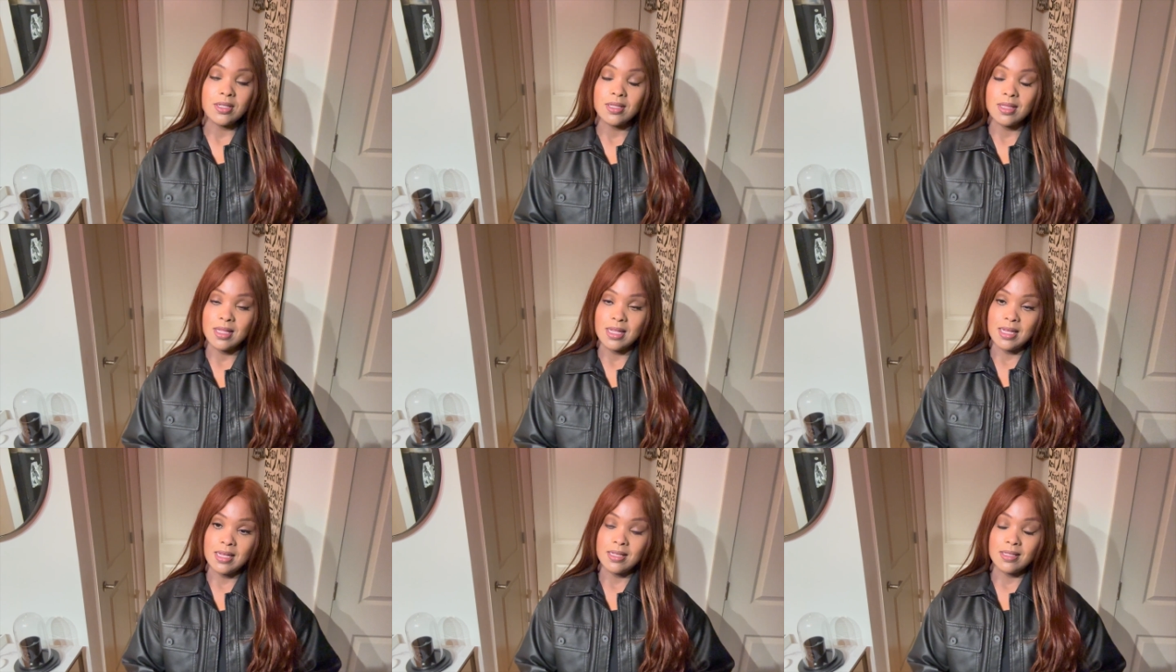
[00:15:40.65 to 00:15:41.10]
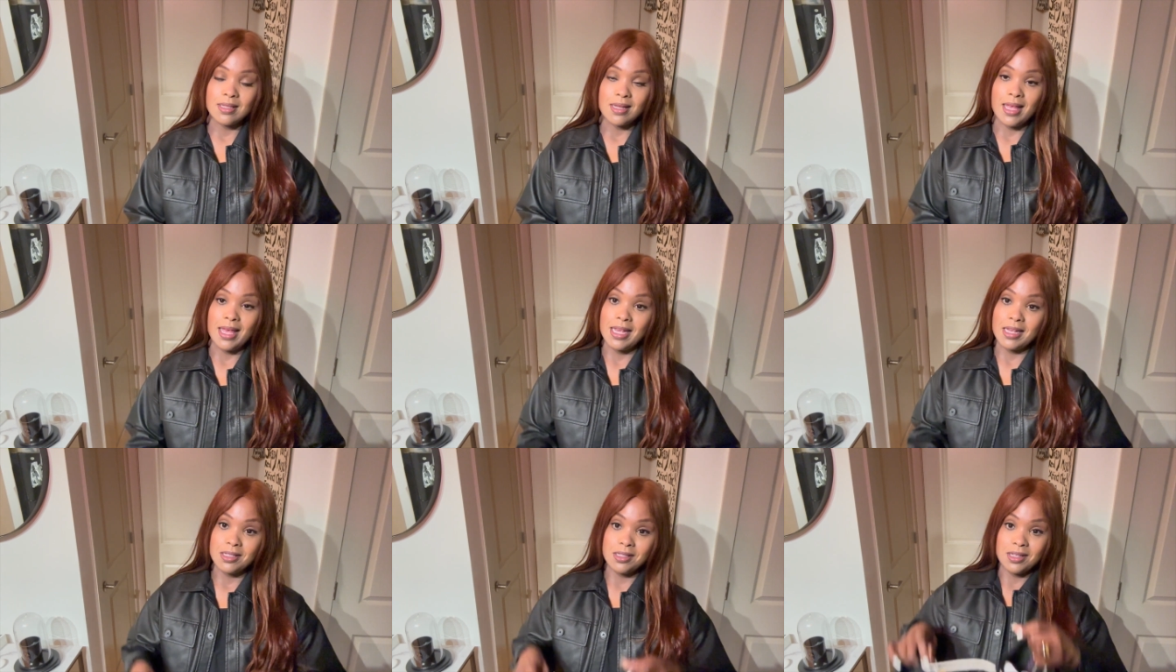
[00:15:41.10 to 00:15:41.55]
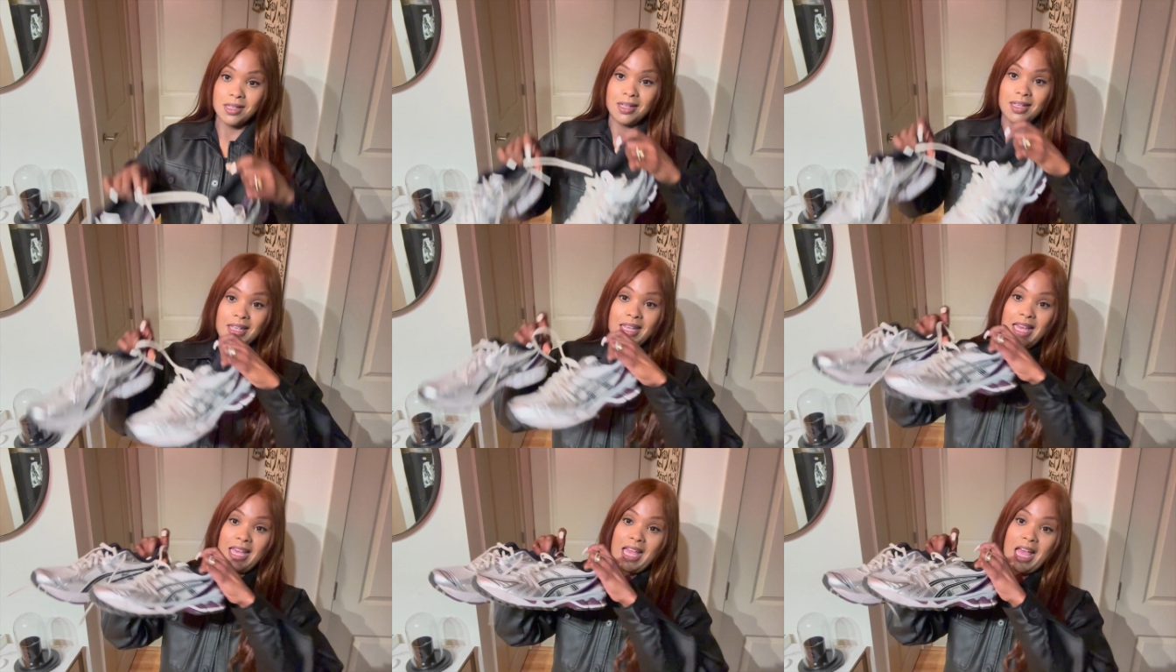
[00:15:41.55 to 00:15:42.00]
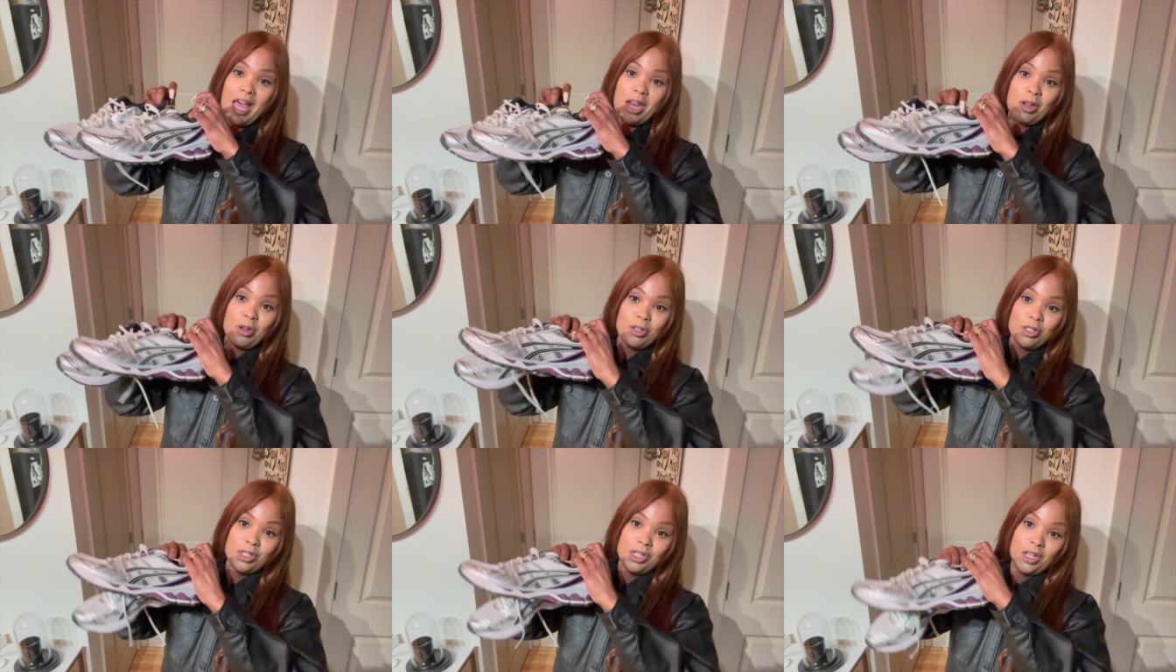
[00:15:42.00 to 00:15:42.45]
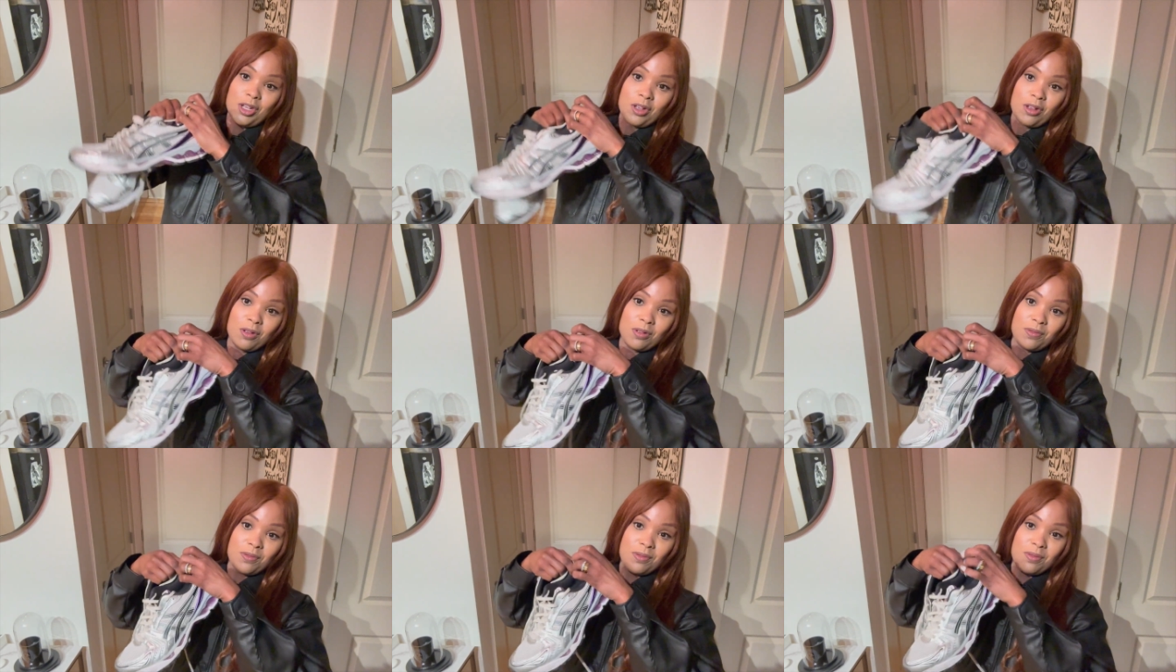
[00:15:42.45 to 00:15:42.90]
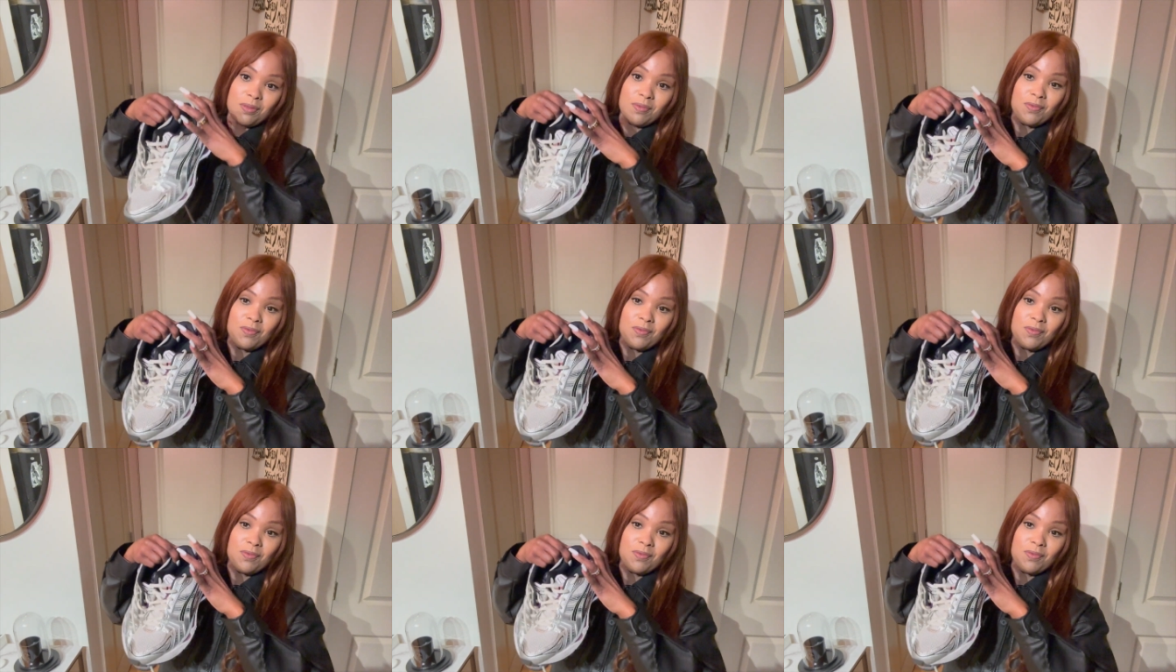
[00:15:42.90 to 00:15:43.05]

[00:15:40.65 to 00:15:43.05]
These ASIC Kayano Gel